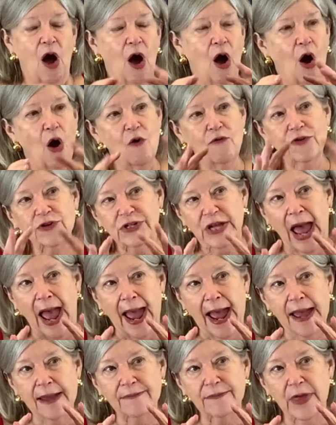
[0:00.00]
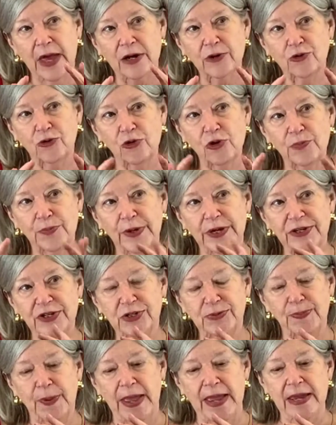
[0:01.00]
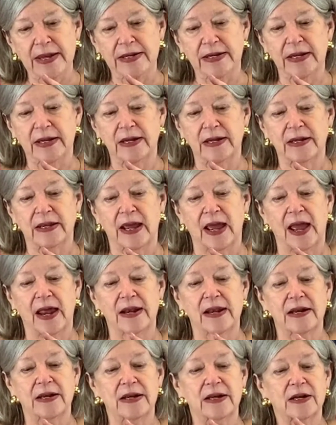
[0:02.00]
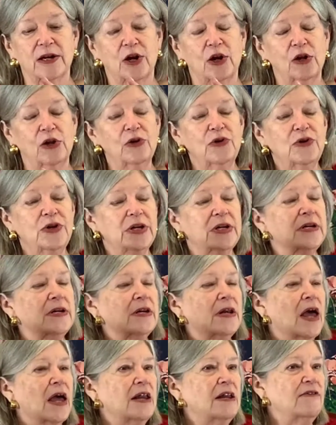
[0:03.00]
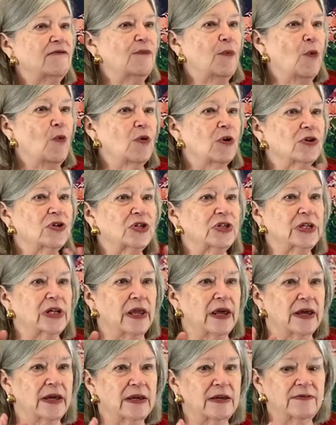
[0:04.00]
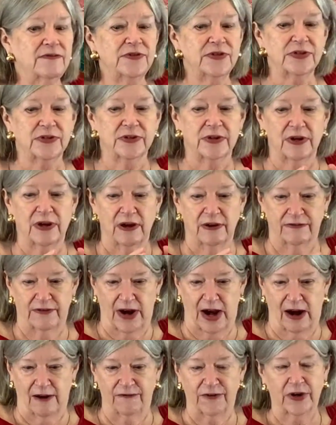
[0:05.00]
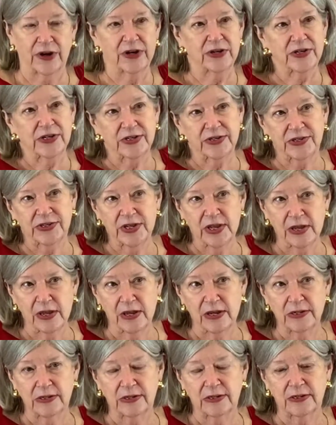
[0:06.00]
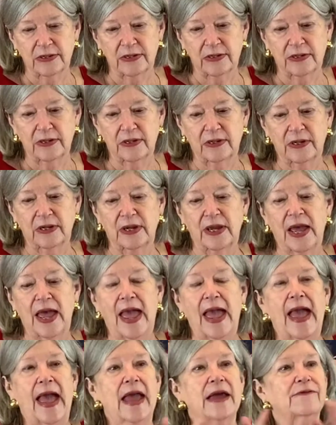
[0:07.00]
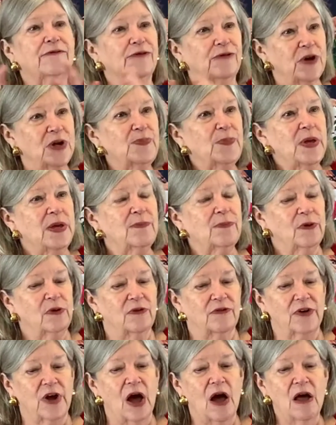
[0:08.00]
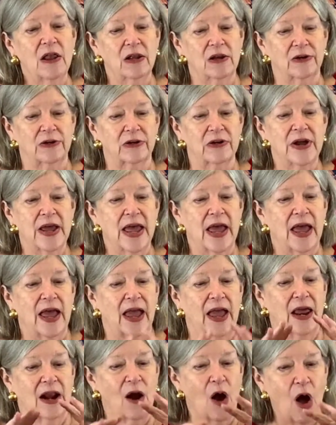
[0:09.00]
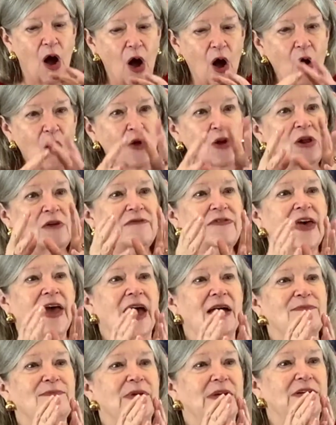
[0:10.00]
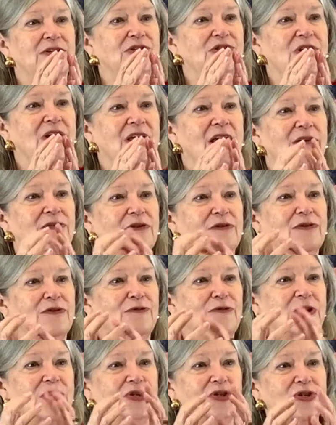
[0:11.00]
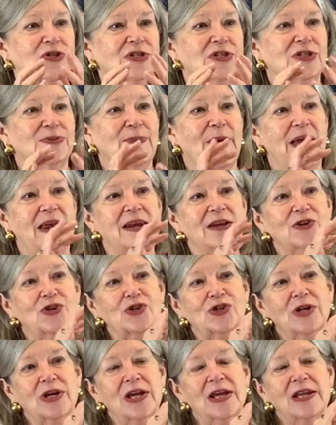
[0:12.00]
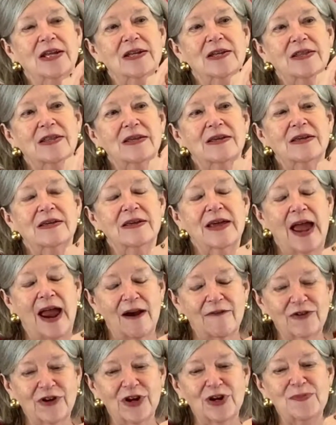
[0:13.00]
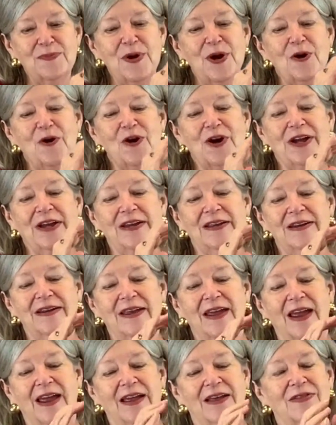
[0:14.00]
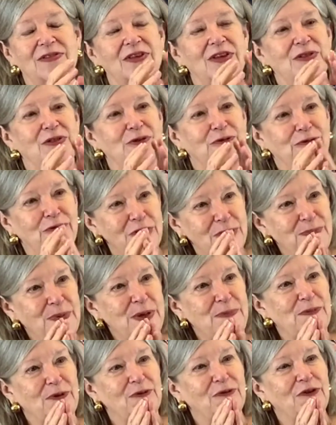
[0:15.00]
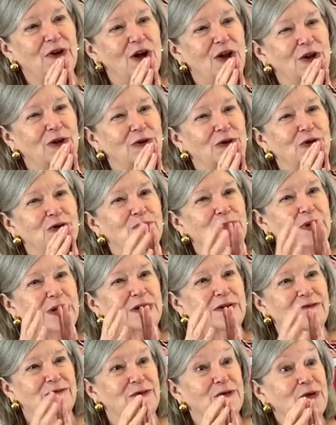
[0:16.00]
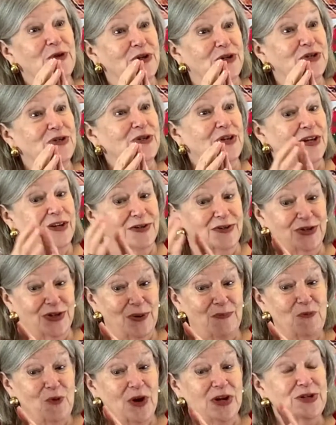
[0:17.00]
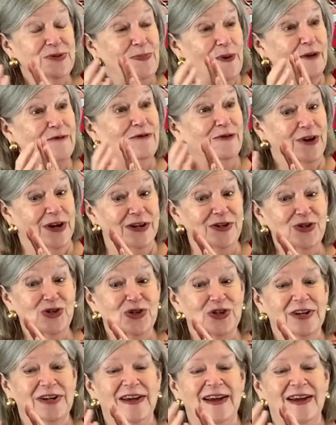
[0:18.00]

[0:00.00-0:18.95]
Over time, that group expanded, and it included native-born slaves of African descent and free people of color, and all of that mixed together, the French, the Spanish, and the African American, and then the free people of color who'd been influenced in some ways by French.